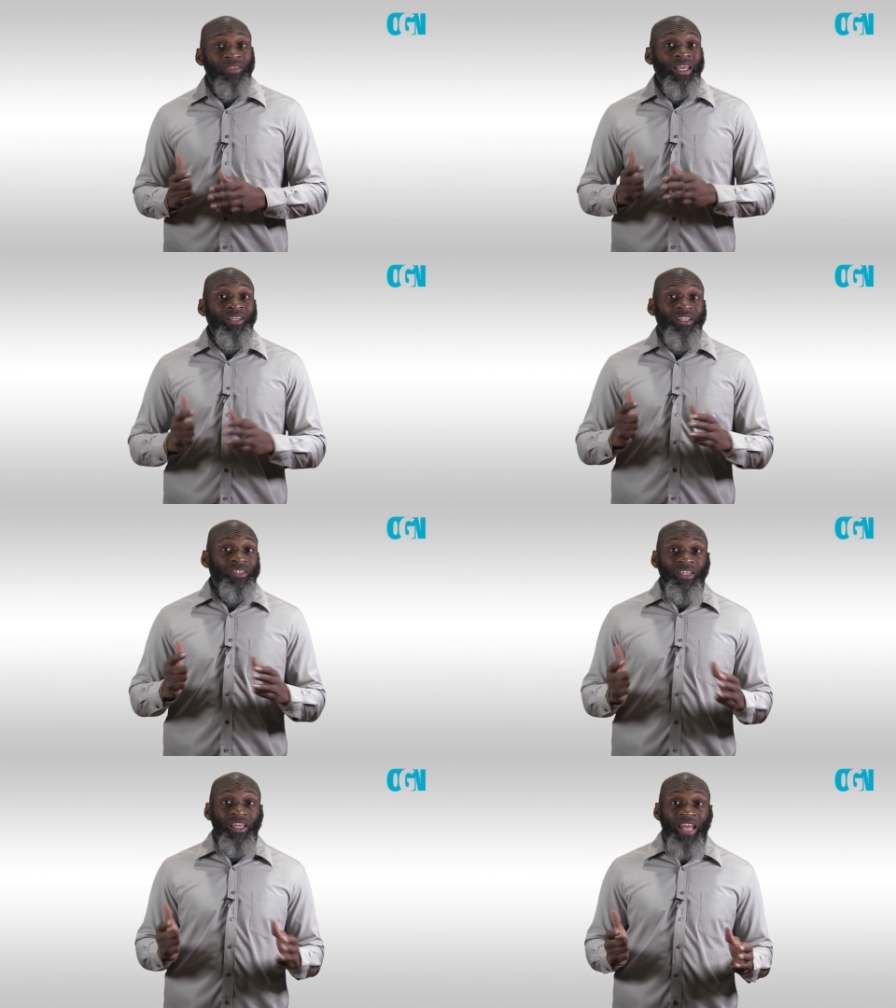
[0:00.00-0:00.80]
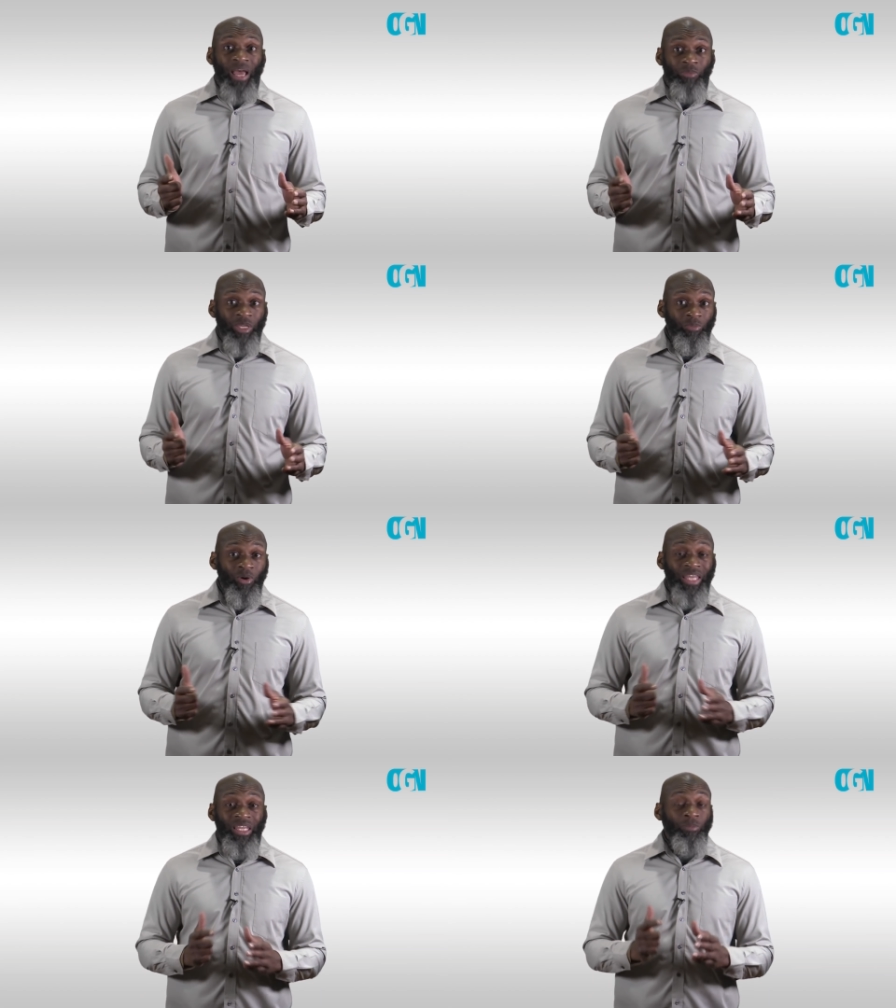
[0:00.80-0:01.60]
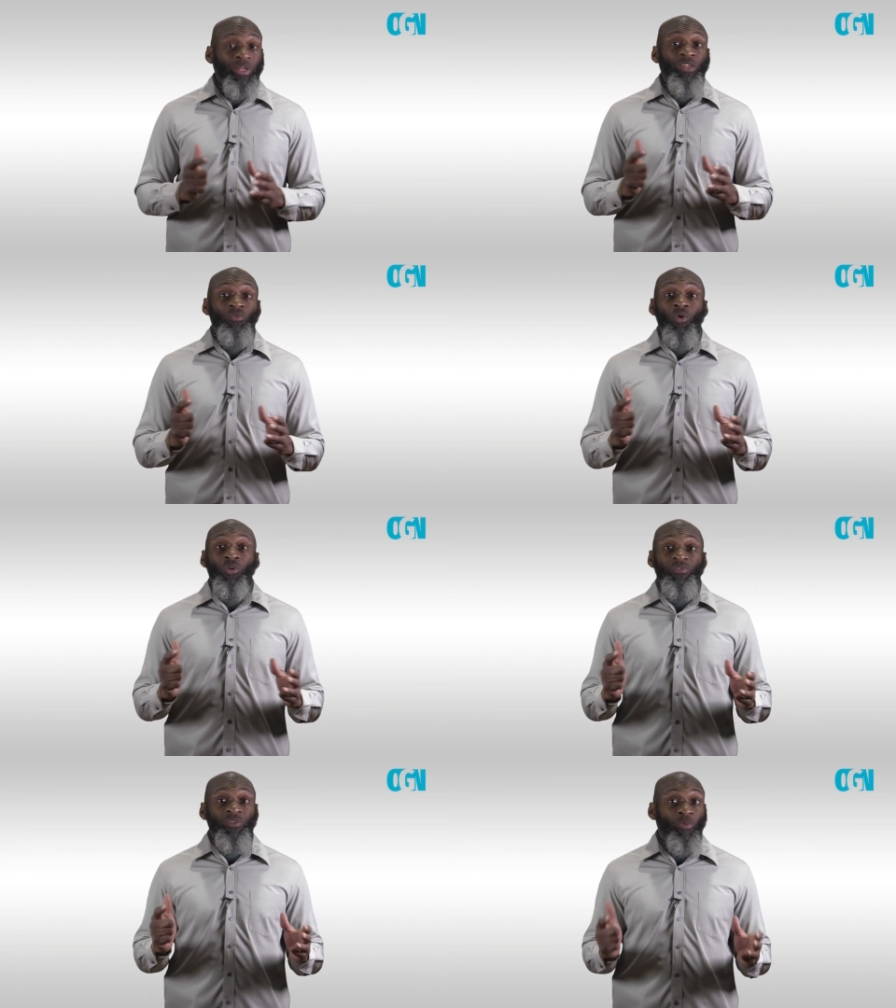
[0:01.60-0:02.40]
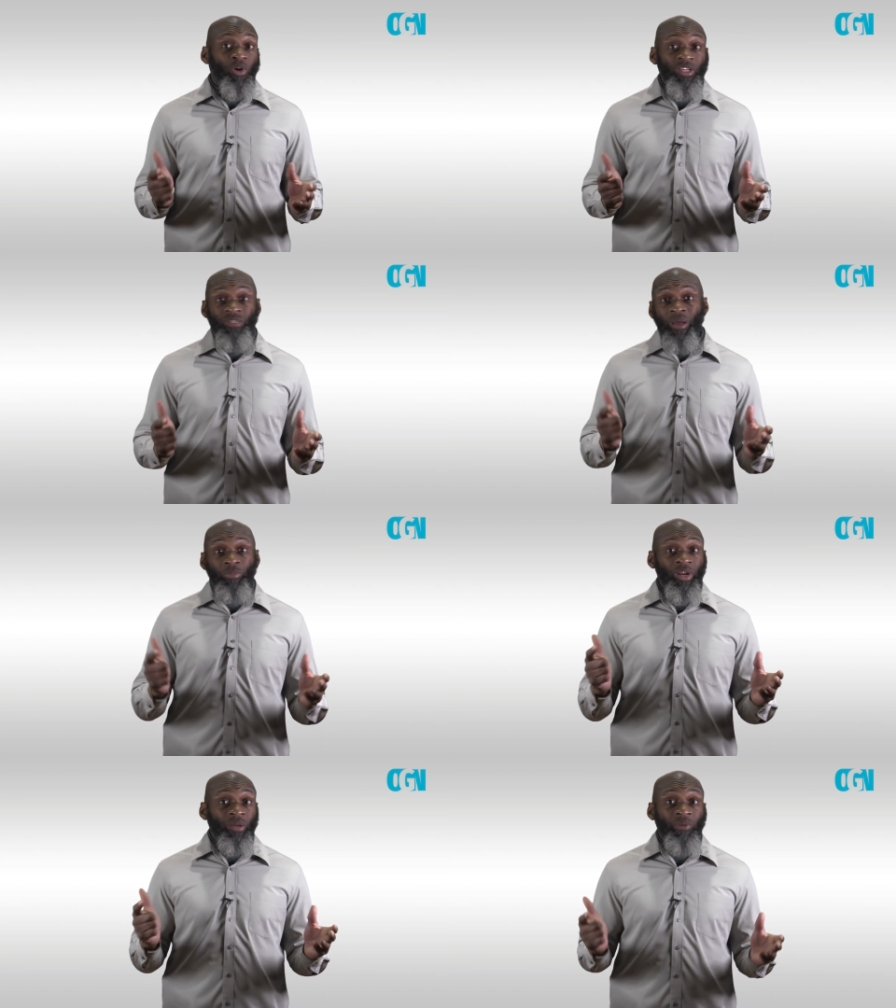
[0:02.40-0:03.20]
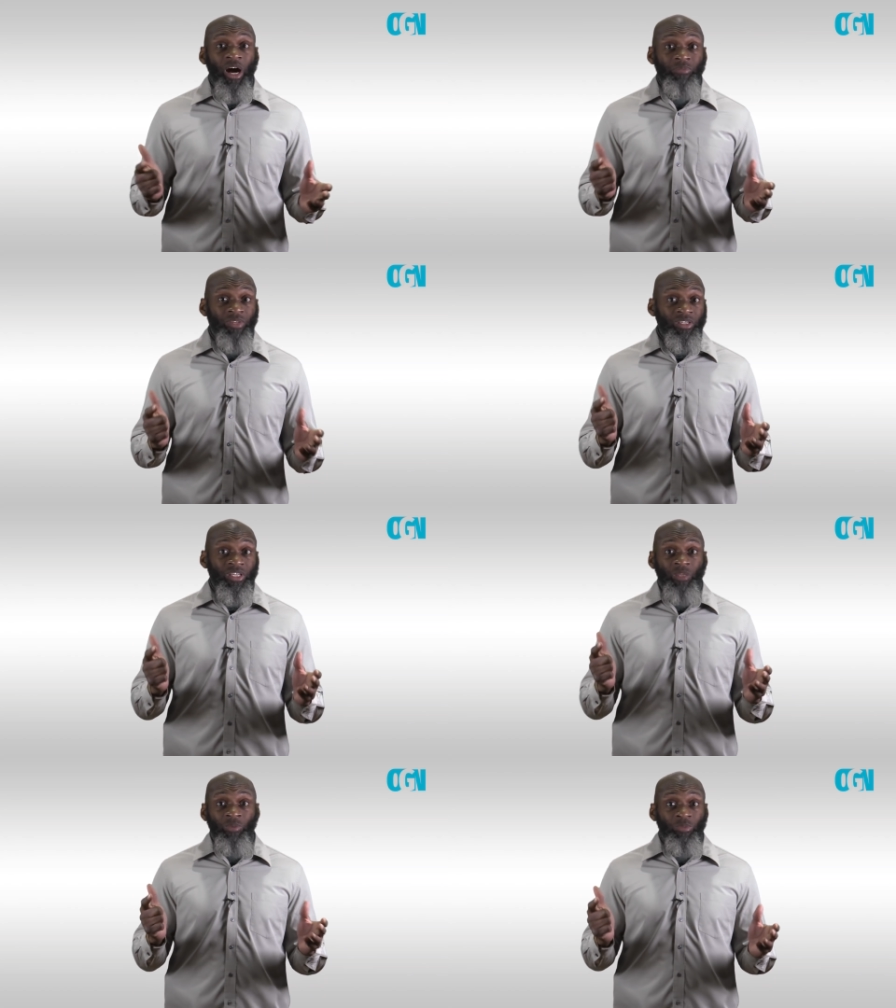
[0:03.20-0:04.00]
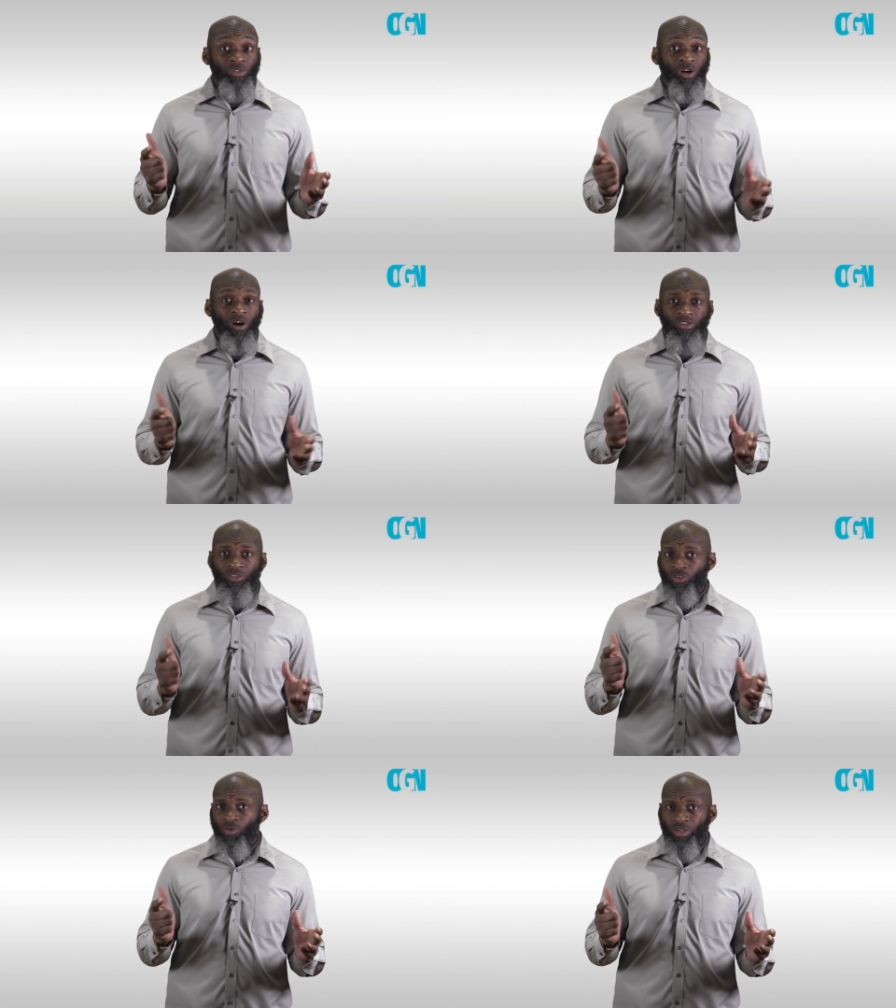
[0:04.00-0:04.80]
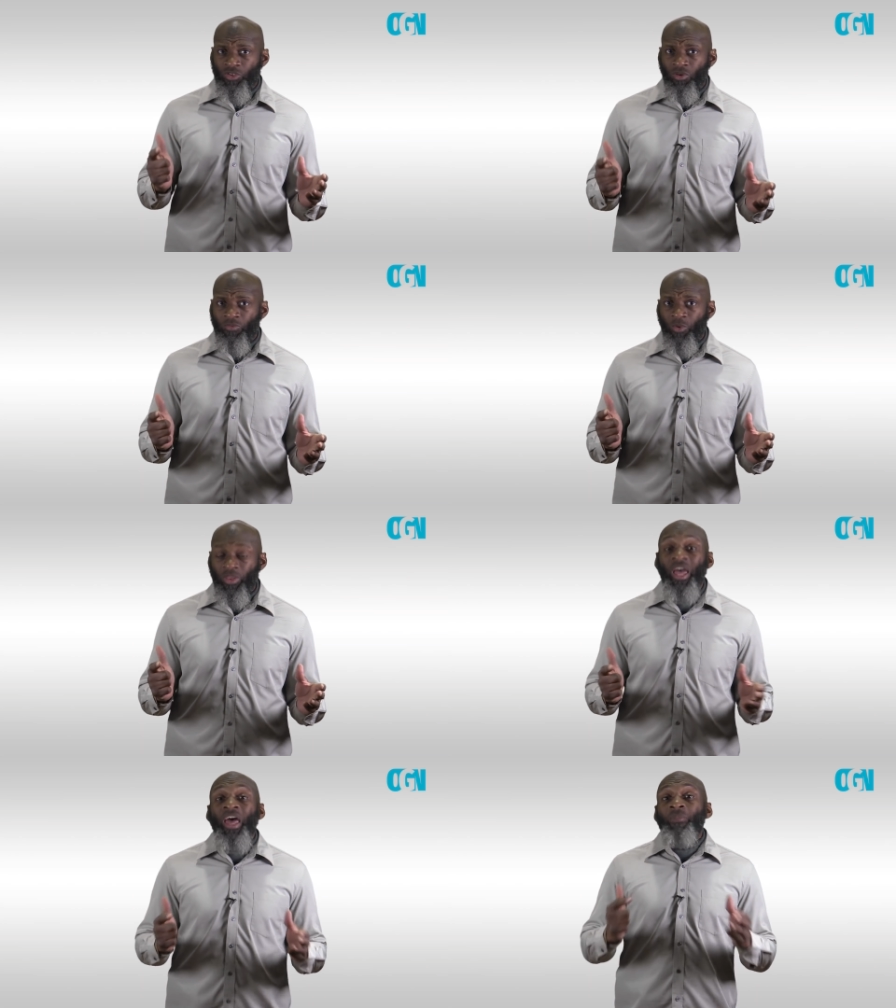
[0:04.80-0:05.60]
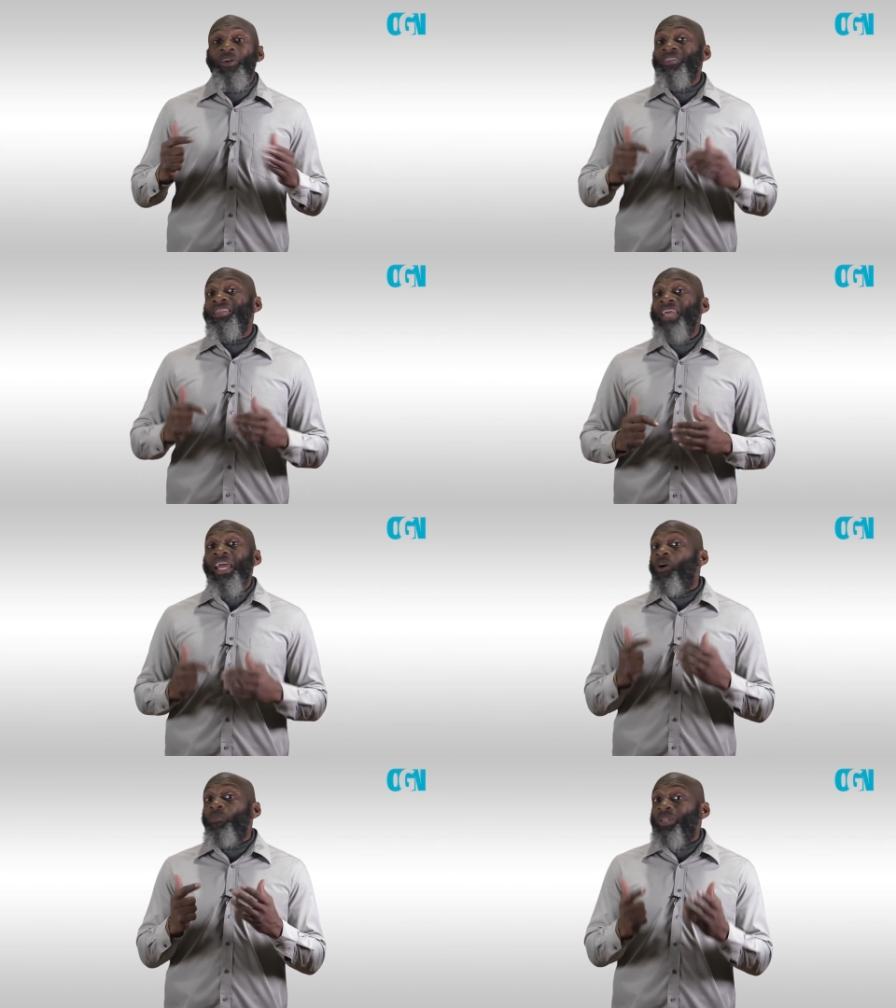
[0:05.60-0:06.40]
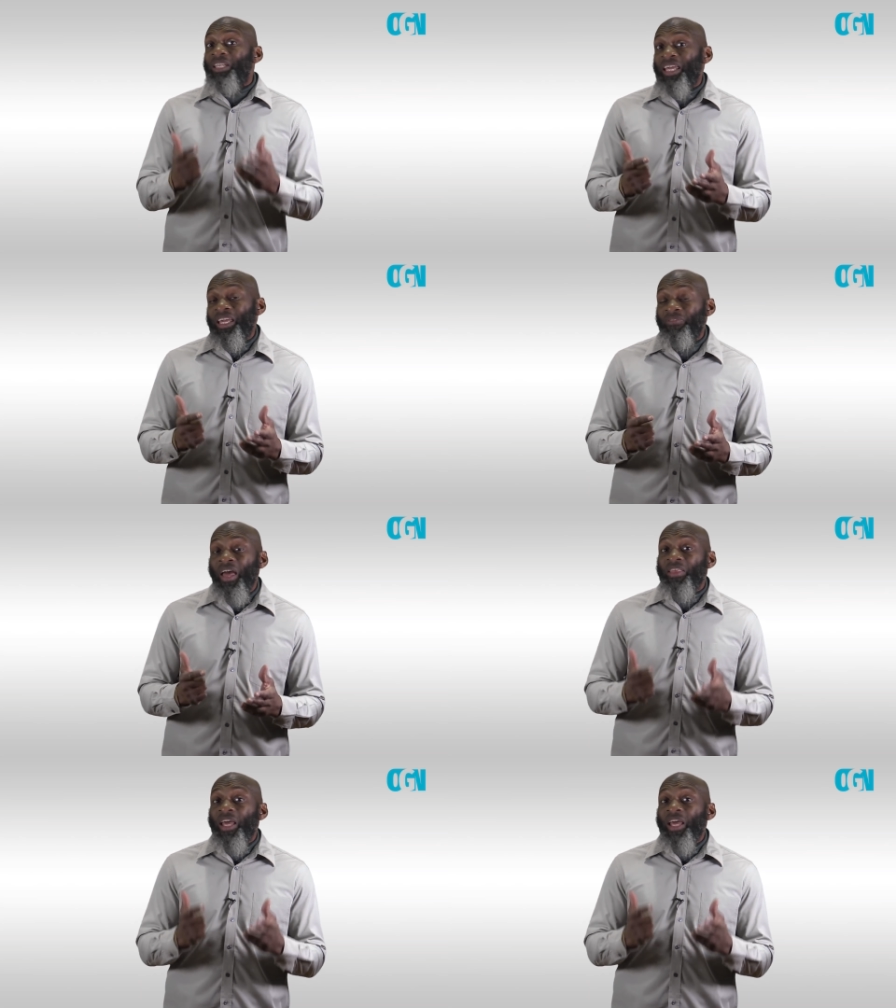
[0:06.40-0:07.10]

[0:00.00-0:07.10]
They just kidnap people and they play the role of spoilers by putting bombs underneath people's cars and so on and so forth because they don't believe